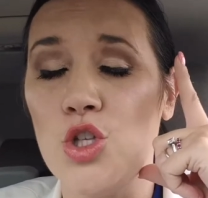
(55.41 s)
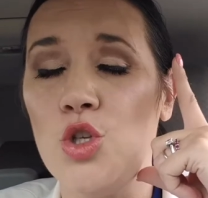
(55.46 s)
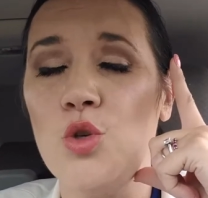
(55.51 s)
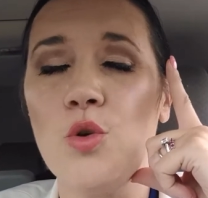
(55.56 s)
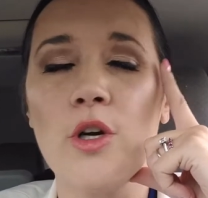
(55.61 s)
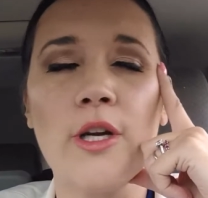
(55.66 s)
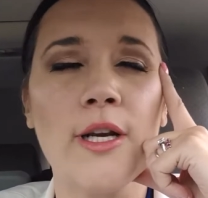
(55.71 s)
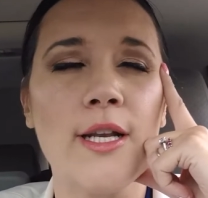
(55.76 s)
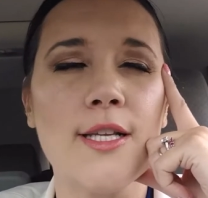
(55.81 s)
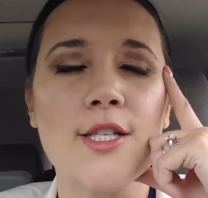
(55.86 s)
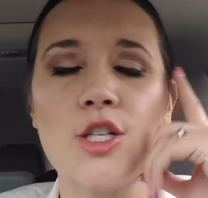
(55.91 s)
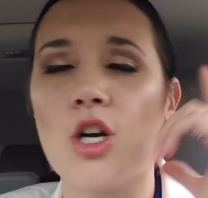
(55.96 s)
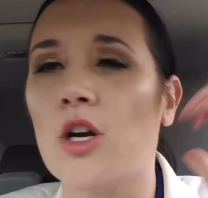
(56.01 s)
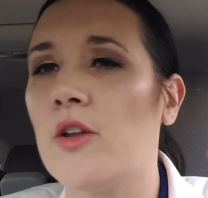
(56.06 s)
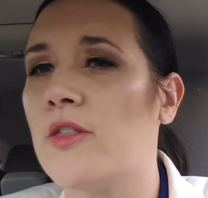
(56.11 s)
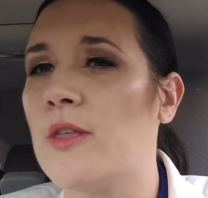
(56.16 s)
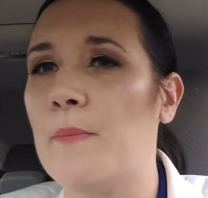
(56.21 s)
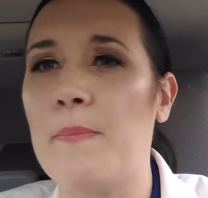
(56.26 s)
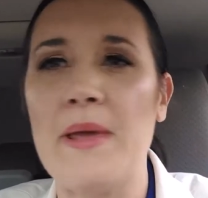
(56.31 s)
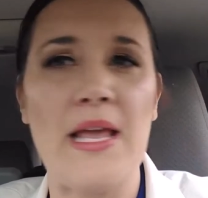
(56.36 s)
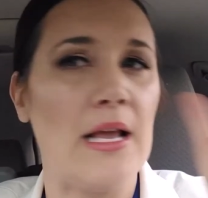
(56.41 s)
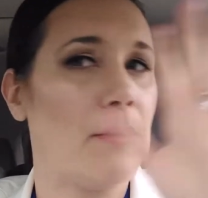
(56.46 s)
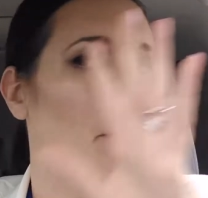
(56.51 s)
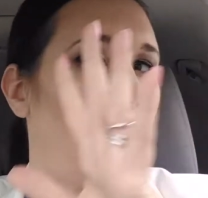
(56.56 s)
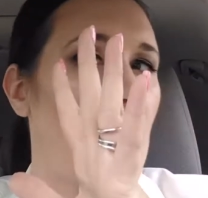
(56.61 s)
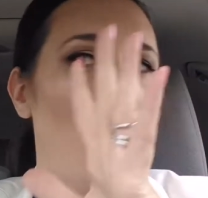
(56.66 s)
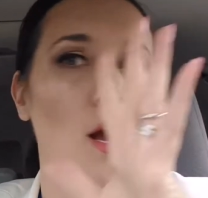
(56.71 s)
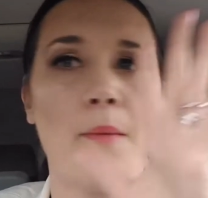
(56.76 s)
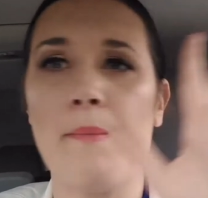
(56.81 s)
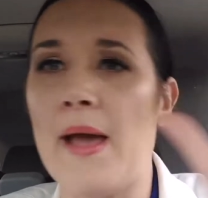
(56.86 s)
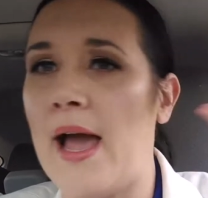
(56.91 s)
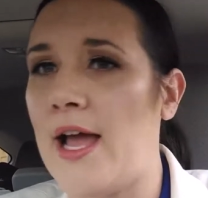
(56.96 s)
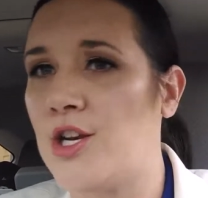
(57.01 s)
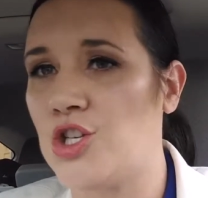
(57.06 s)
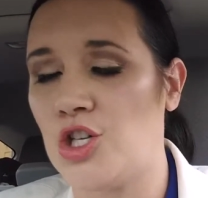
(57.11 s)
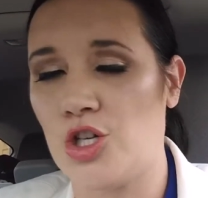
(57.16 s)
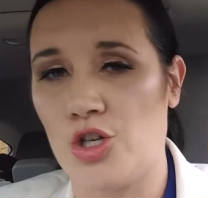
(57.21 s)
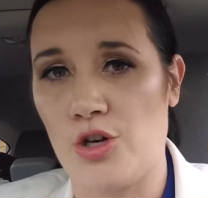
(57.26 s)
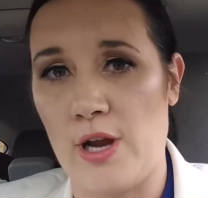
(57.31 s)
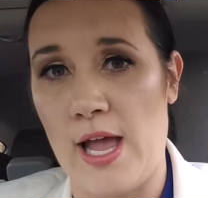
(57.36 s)
You're going to start the ping pong
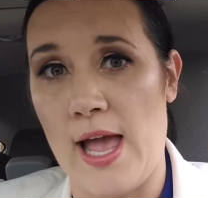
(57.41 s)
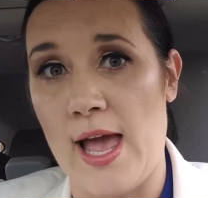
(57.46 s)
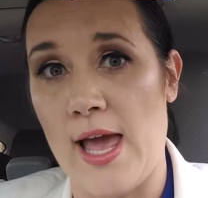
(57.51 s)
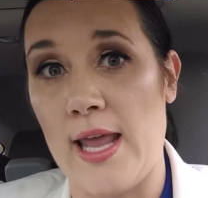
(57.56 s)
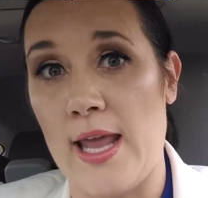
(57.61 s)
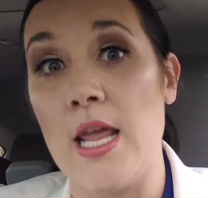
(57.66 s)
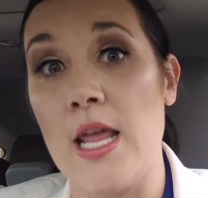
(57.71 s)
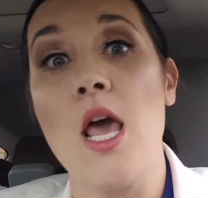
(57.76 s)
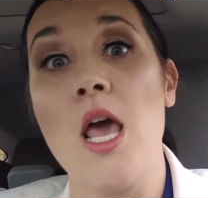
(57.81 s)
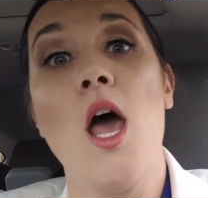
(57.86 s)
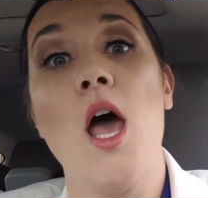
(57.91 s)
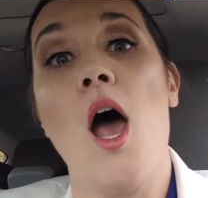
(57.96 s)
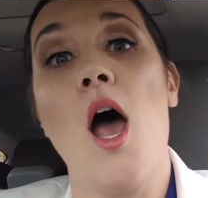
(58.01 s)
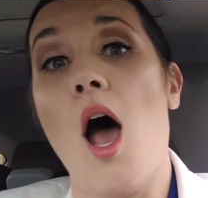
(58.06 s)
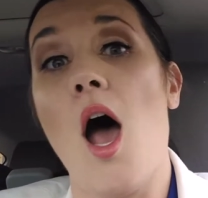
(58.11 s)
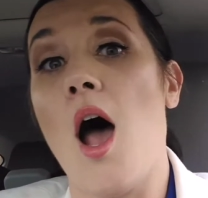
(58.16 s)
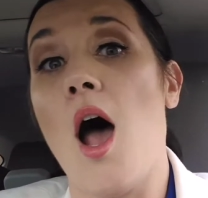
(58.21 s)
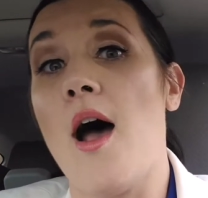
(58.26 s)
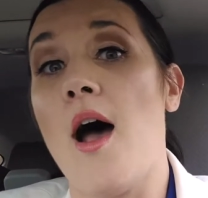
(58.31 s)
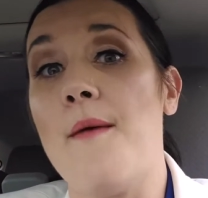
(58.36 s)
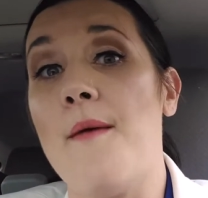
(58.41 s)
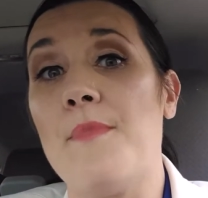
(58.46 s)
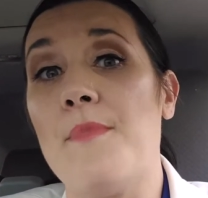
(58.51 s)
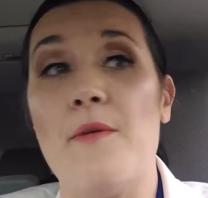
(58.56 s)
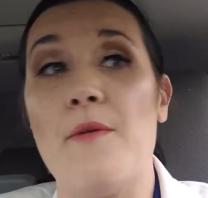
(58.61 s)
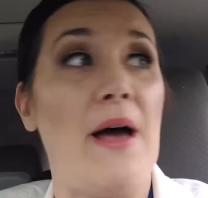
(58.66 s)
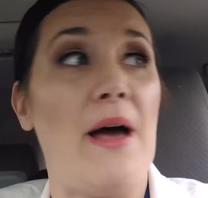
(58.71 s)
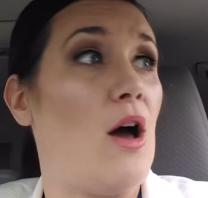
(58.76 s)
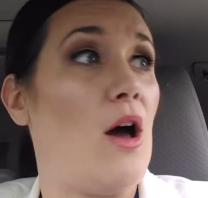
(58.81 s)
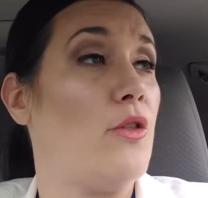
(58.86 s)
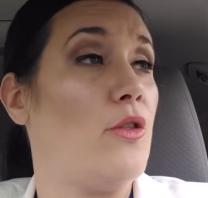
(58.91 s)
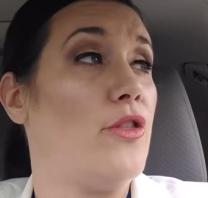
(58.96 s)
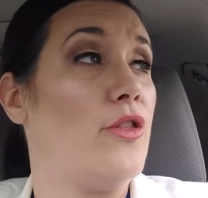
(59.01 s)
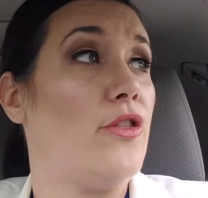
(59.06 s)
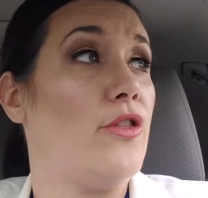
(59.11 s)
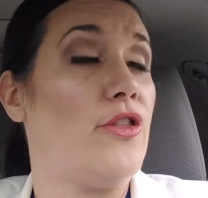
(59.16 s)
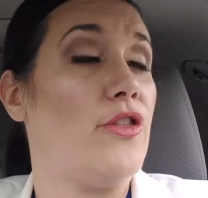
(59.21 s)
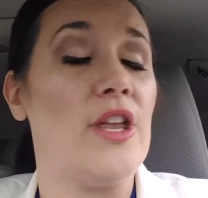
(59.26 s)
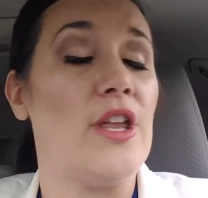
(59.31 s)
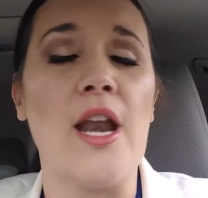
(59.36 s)
match in your head um, about
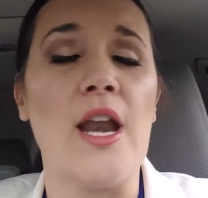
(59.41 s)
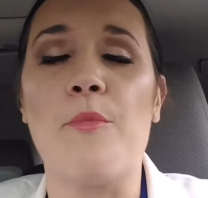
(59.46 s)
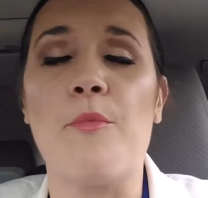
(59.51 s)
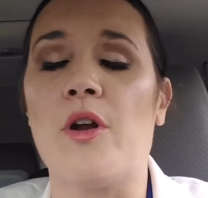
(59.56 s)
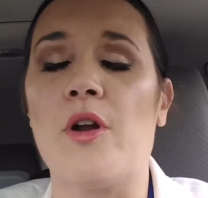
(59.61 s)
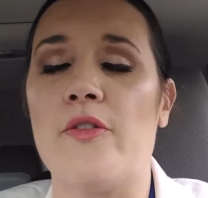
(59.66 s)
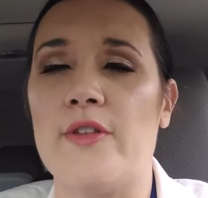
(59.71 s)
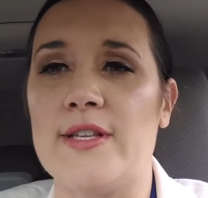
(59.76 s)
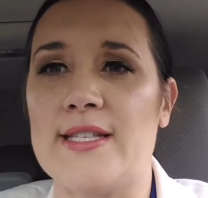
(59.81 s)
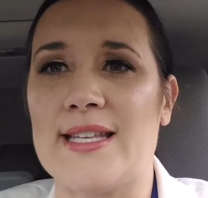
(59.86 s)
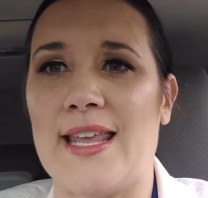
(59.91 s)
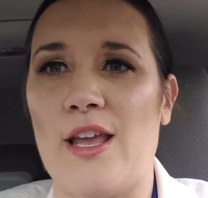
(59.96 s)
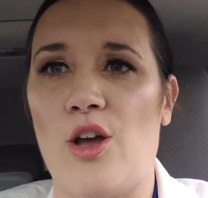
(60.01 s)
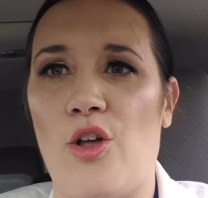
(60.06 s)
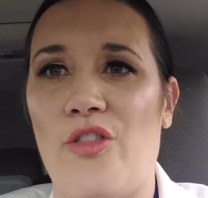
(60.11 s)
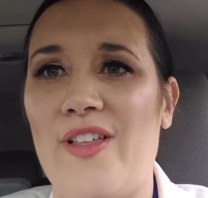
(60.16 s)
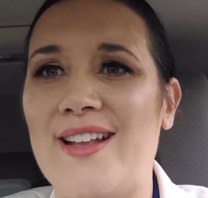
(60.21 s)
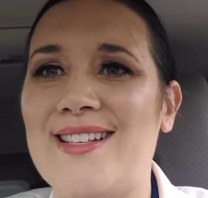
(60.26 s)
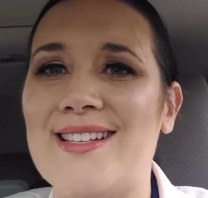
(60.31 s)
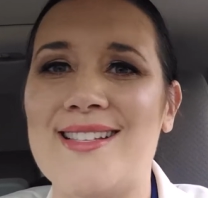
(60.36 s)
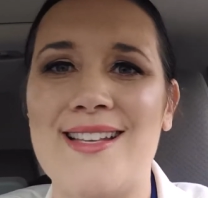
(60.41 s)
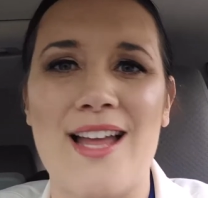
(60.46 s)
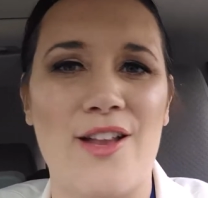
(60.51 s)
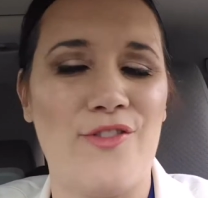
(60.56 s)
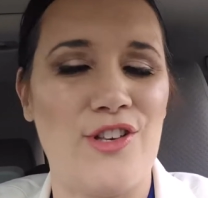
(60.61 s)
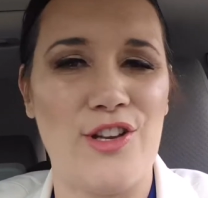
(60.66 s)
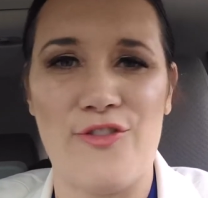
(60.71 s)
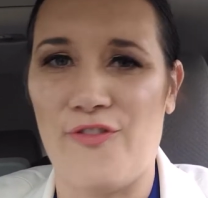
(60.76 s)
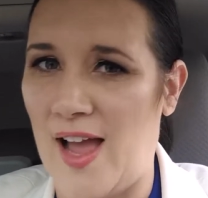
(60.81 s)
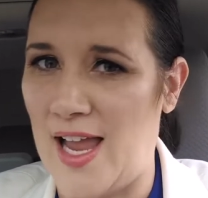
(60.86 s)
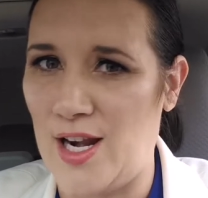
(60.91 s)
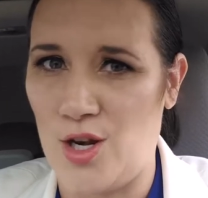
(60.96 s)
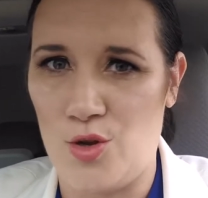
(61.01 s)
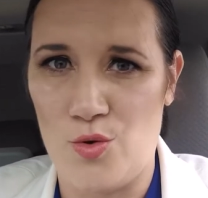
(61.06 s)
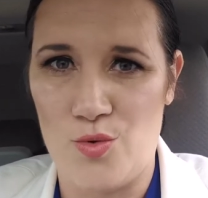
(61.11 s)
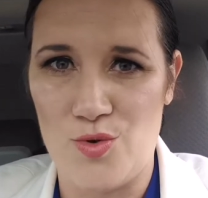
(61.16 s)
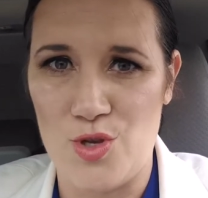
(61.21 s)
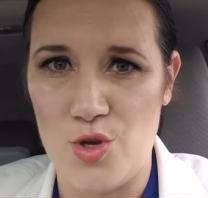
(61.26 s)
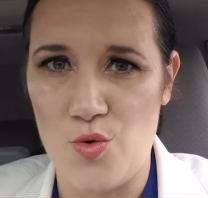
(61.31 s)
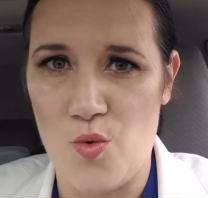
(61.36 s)
the number on the scale. That does not define
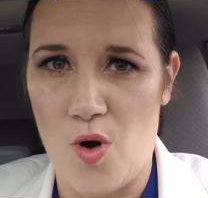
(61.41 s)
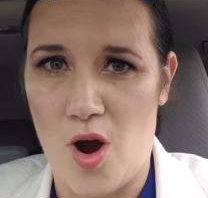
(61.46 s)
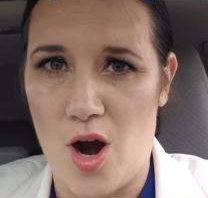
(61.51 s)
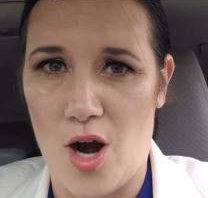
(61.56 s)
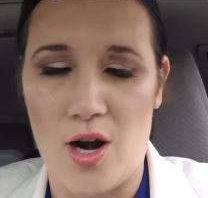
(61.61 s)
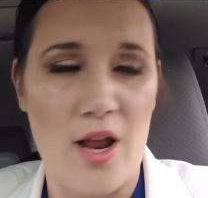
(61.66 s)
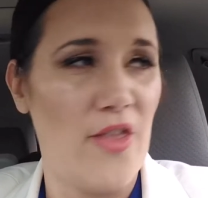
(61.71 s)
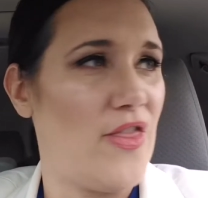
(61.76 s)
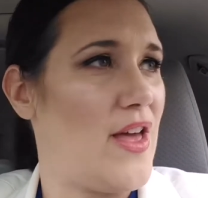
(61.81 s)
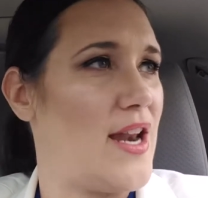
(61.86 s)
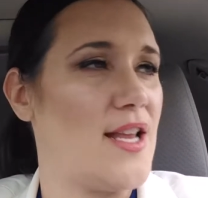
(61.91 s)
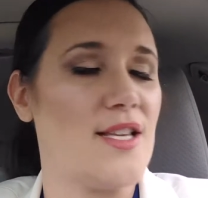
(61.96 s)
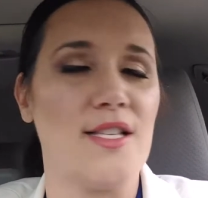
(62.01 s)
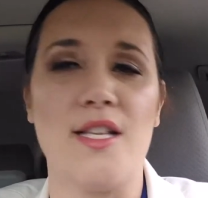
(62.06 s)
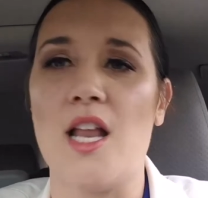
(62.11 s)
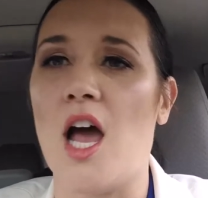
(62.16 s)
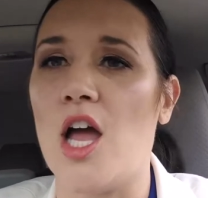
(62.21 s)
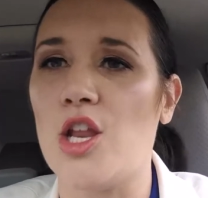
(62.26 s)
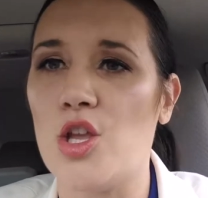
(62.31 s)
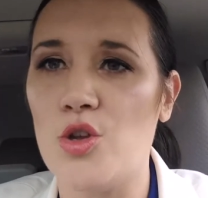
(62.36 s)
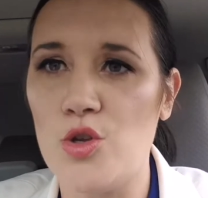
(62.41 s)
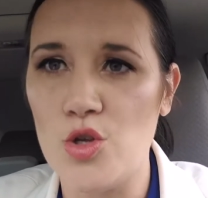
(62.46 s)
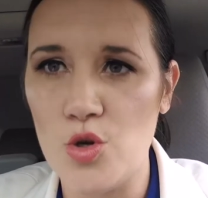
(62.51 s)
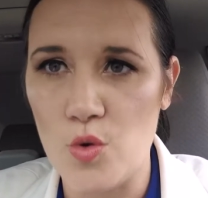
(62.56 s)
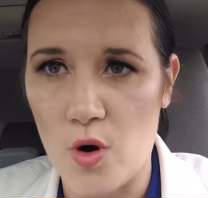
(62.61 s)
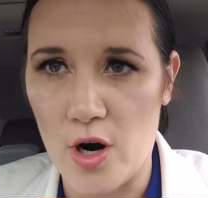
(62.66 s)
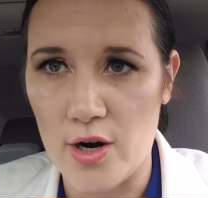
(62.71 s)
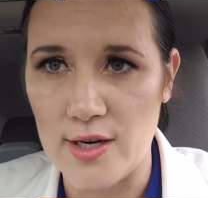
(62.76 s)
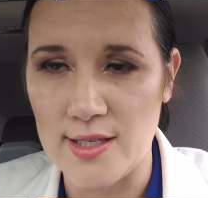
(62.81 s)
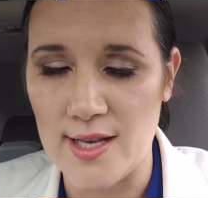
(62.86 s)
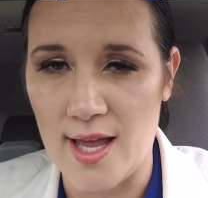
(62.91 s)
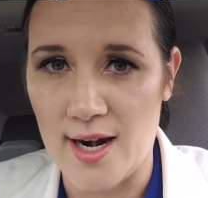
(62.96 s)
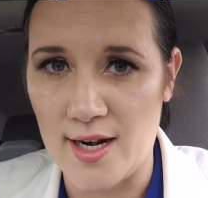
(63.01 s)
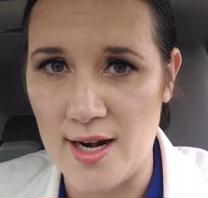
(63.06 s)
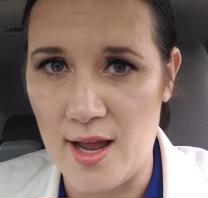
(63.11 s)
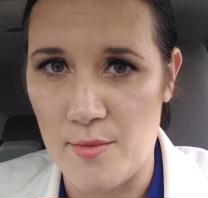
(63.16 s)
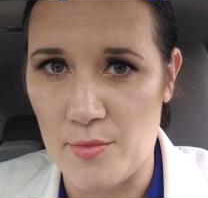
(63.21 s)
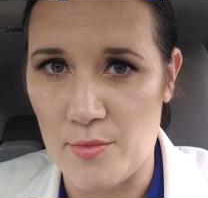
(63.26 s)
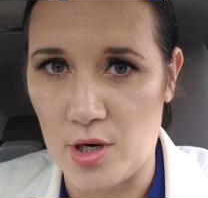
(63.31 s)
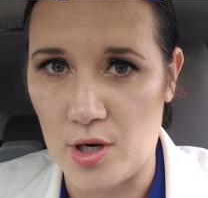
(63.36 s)
who you are. That is not who you are, is not
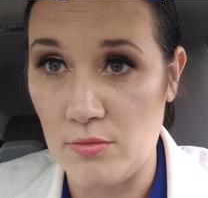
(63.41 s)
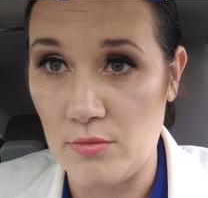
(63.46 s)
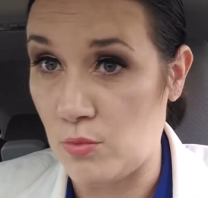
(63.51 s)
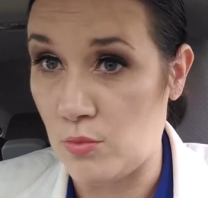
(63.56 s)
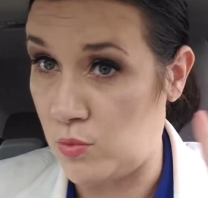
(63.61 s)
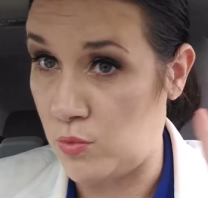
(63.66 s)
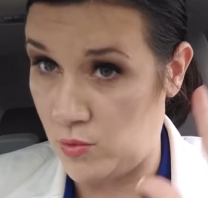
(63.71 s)
a number.